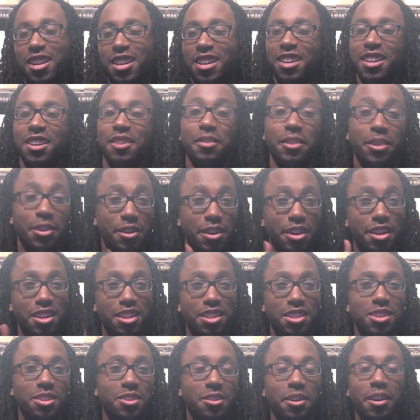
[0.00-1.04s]
gonna get
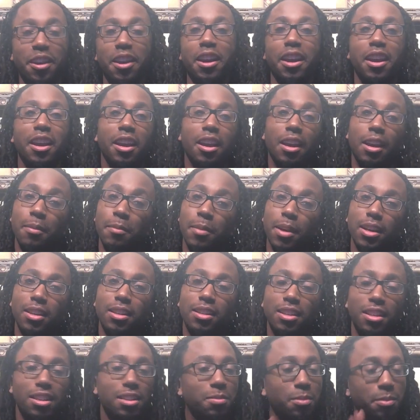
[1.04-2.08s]
into it. It
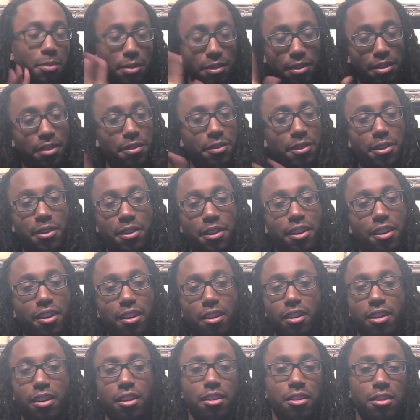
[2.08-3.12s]
makes sense. We're
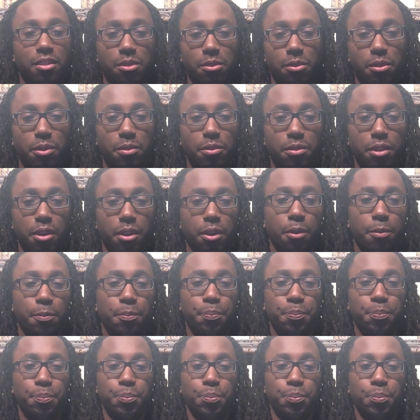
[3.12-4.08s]
gonna get into it. So